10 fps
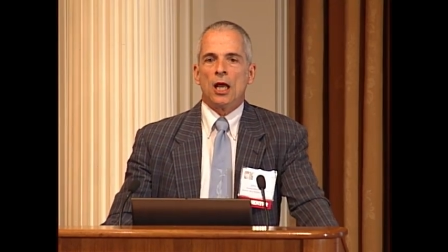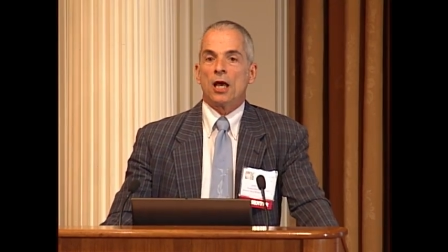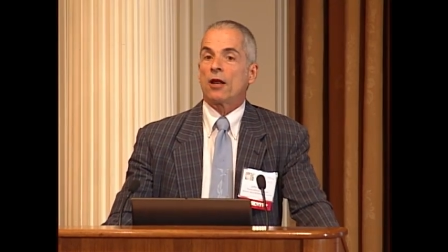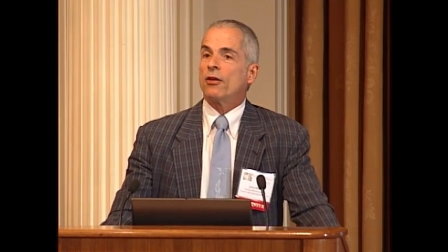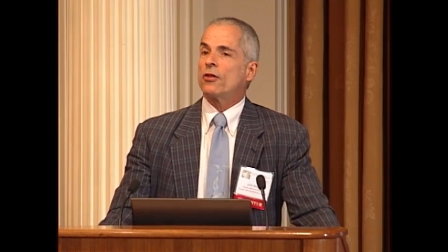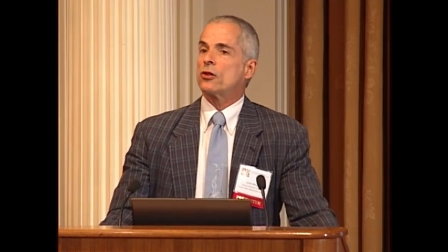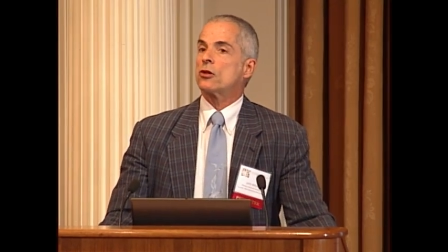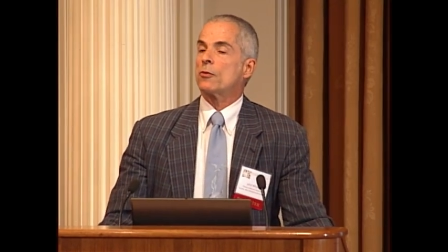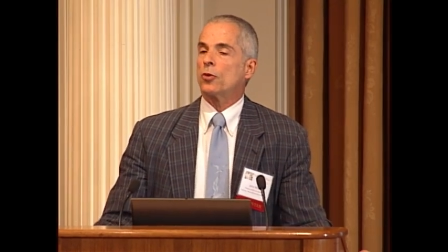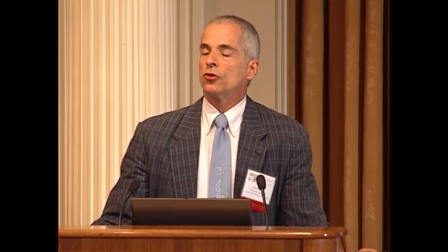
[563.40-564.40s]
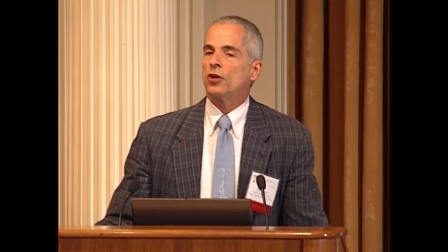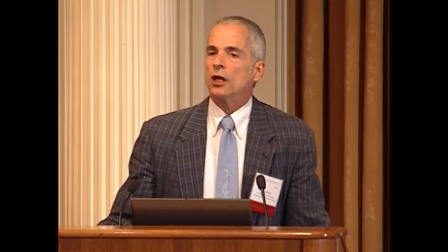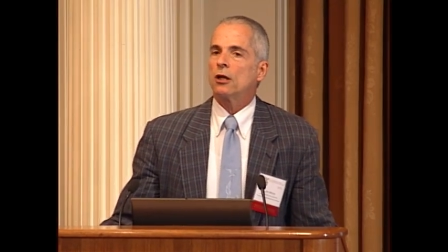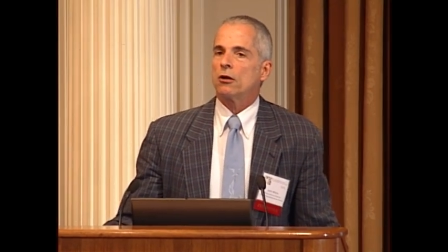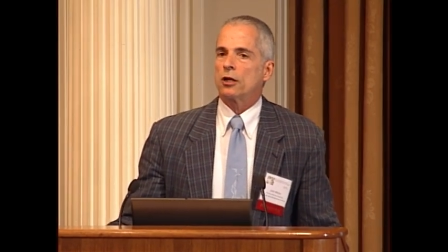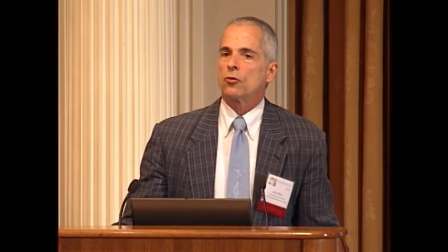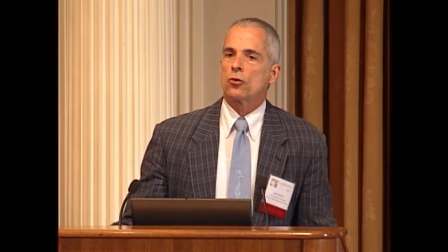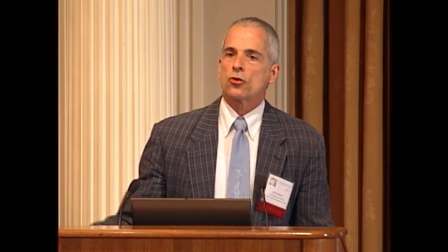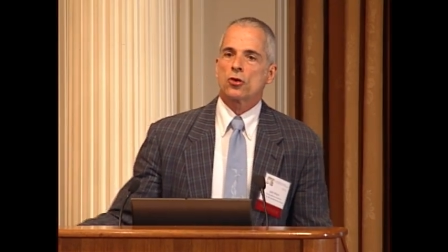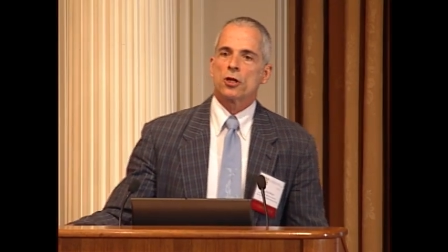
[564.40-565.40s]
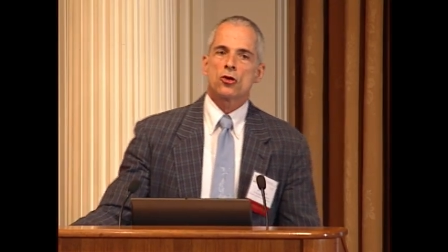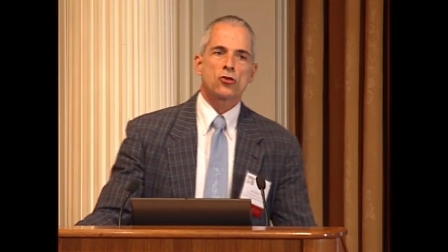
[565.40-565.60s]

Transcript: And I think this is a particularly crucial